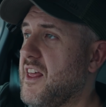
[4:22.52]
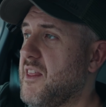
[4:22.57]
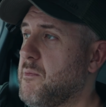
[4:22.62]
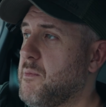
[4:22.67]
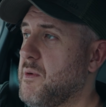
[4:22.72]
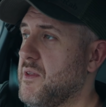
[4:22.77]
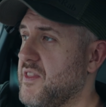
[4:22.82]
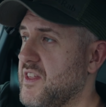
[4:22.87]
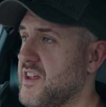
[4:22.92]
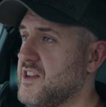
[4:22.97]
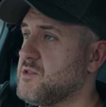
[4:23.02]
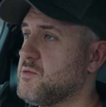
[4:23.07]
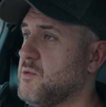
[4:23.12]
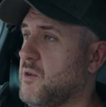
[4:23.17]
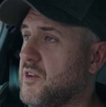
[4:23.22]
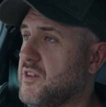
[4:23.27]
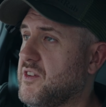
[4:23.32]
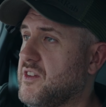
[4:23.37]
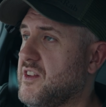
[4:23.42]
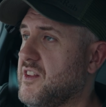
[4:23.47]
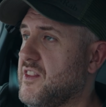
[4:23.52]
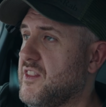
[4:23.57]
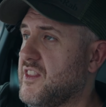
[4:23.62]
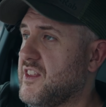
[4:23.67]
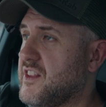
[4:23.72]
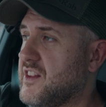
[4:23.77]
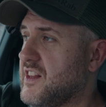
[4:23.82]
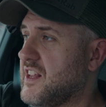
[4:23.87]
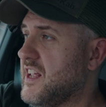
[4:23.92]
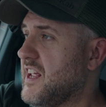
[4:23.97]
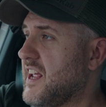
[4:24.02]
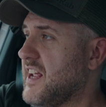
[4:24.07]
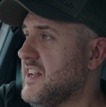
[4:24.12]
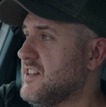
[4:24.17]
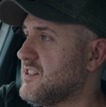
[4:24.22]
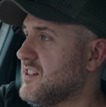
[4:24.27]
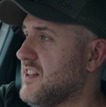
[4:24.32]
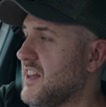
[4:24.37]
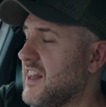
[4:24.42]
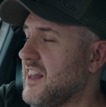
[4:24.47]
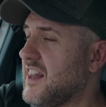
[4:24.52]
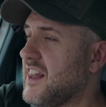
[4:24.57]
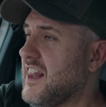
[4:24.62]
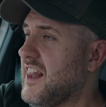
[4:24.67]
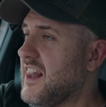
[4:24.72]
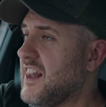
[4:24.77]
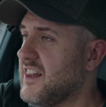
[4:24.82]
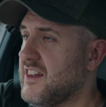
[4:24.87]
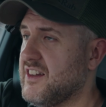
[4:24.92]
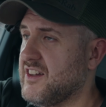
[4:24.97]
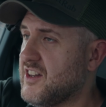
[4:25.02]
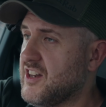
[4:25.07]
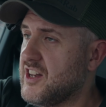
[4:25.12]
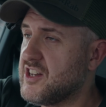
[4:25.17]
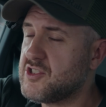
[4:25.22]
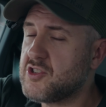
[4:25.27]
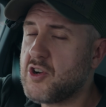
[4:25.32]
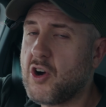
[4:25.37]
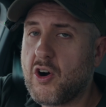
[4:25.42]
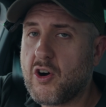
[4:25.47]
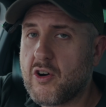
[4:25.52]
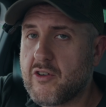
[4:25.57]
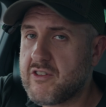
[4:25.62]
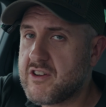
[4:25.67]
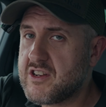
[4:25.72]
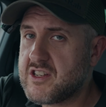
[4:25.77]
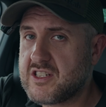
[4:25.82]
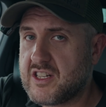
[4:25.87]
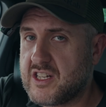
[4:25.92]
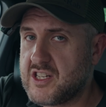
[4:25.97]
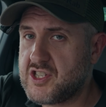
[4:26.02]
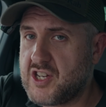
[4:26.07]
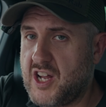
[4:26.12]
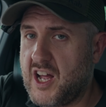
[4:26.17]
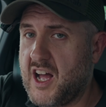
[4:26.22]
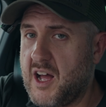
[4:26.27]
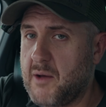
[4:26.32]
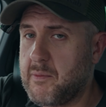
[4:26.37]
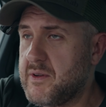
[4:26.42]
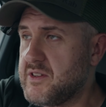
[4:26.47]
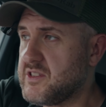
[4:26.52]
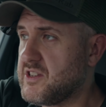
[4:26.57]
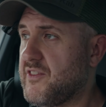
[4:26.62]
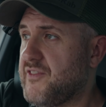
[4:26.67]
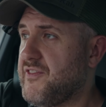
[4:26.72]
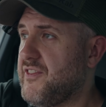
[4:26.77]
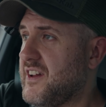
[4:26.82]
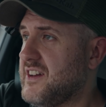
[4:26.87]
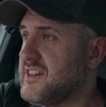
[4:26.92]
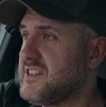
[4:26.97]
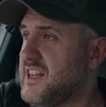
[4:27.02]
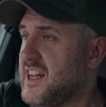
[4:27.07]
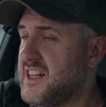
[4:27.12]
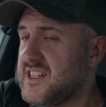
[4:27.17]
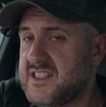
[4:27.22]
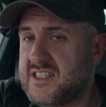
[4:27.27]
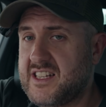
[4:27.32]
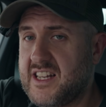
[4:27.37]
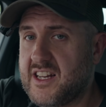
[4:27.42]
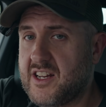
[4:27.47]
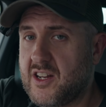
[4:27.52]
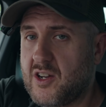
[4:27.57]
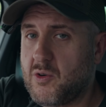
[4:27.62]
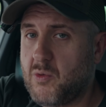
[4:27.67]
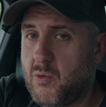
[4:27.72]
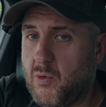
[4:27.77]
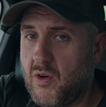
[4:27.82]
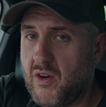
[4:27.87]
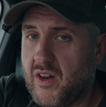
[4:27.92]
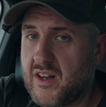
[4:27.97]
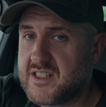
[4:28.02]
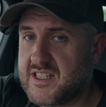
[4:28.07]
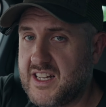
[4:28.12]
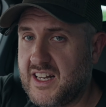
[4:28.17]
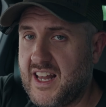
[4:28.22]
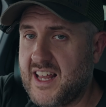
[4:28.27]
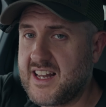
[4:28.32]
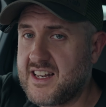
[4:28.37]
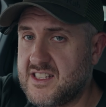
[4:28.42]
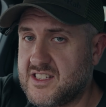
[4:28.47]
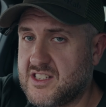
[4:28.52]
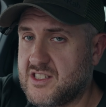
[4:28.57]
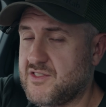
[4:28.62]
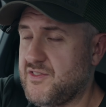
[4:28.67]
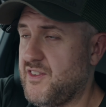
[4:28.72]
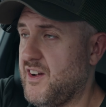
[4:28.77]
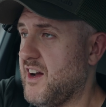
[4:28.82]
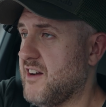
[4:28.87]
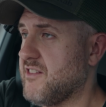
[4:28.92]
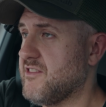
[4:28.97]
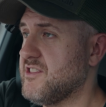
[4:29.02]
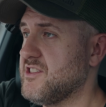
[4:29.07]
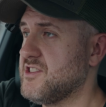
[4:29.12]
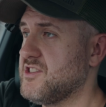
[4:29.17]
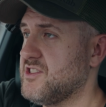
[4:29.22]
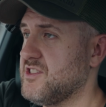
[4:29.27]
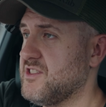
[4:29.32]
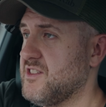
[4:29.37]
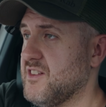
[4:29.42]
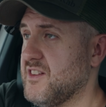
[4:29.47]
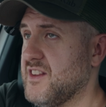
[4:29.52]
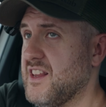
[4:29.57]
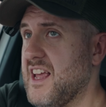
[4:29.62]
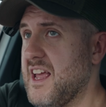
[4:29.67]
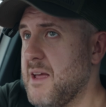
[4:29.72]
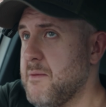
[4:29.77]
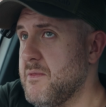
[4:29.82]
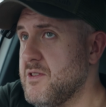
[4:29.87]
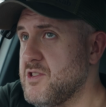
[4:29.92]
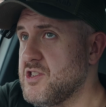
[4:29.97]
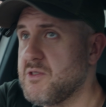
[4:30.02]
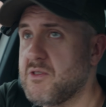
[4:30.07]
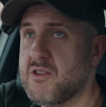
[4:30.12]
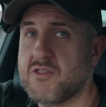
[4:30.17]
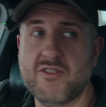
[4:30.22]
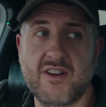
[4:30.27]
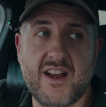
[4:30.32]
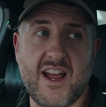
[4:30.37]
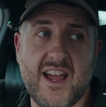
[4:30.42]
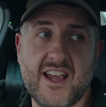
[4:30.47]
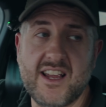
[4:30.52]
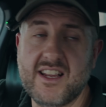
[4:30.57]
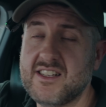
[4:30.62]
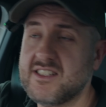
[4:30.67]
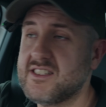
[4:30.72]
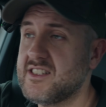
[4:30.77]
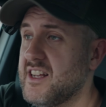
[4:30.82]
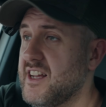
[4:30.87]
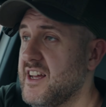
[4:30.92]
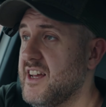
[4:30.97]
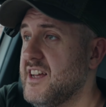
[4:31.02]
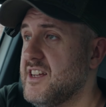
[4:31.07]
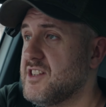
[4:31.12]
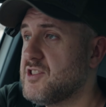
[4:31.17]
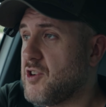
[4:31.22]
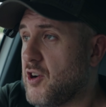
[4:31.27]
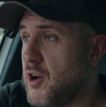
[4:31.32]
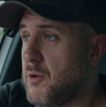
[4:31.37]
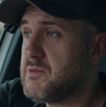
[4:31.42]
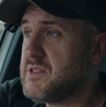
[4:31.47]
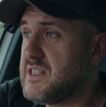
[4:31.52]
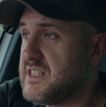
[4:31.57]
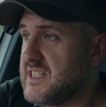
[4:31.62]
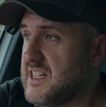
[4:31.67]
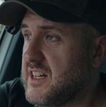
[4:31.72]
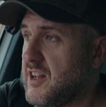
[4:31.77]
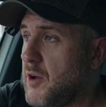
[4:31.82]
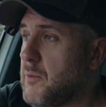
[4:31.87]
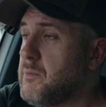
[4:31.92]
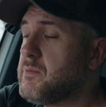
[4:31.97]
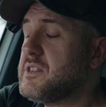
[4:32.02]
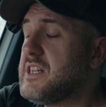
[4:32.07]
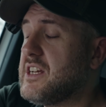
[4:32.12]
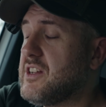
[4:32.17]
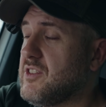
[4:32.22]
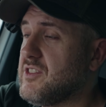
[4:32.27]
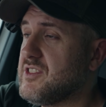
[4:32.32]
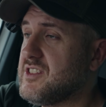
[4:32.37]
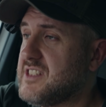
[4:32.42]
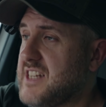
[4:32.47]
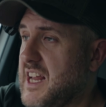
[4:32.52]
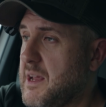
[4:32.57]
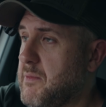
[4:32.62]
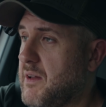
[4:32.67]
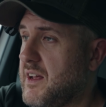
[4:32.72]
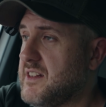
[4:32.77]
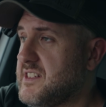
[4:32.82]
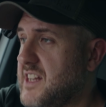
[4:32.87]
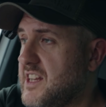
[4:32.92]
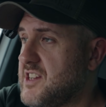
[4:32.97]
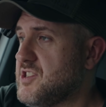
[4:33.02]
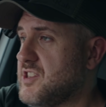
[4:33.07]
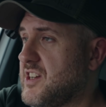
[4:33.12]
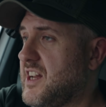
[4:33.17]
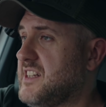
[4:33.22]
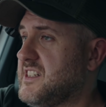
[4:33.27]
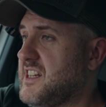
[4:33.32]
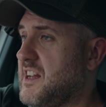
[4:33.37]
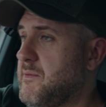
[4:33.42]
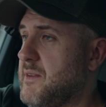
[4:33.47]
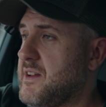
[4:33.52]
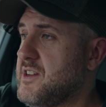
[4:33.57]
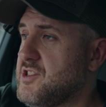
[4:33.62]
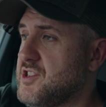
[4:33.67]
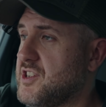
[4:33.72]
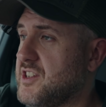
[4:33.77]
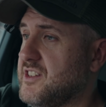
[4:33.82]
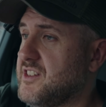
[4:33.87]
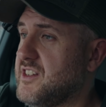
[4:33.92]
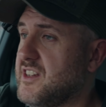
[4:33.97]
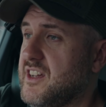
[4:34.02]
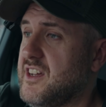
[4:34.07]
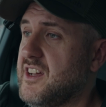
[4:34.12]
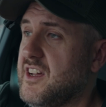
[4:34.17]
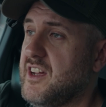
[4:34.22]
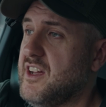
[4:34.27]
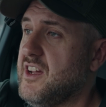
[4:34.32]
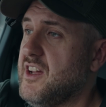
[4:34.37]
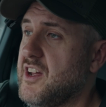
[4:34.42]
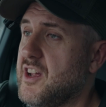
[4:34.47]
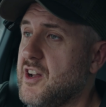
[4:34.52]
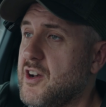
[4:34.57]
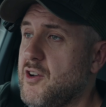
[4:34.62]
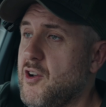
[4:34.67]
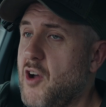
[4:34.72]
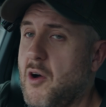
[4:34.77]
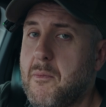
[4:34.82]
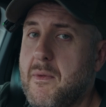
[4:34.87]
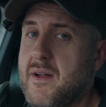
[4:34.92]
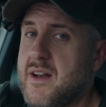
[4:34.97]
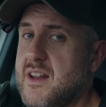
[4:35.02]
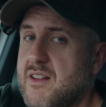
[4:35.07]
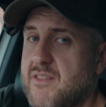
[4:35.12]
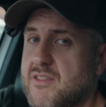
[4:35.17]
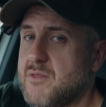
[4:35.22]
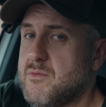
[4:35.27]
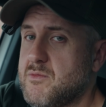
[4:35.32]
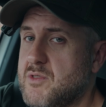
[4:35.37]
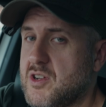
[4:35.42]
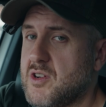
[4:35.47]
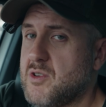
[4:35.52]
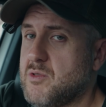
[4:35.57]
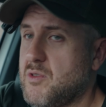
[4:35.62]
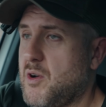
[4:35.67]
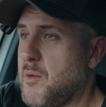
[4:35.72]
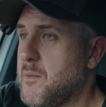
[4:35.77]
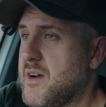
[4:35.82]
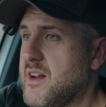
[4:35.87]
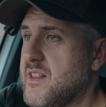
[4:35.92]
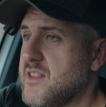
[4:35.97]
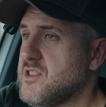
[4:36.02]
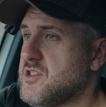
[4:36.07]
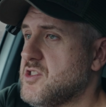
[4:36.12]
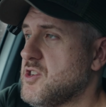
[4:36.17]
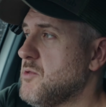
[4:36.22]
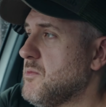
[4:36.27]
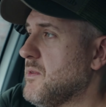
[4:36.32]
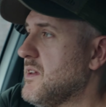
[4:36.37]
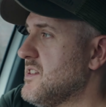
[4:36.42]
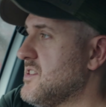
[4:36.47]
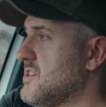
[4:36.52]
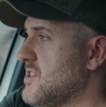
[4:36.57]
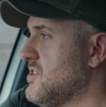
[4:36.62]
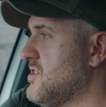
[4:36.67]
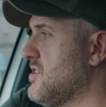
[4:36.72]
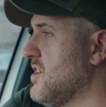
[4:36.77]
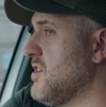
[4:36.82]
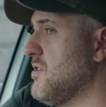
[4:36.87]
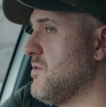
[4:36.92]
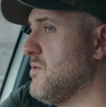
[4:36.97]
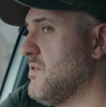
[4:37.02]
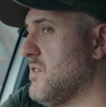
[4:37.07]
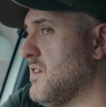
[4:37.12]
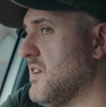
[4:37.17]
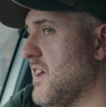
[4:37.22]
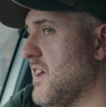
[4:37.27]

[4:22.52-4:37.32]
but this one, it's notoriously sharp. It's a fantastic quality lens as far as the image it creates. It's got optical stabilisation, as I mentioned. Not many of them do, not many of the zoom lenses do.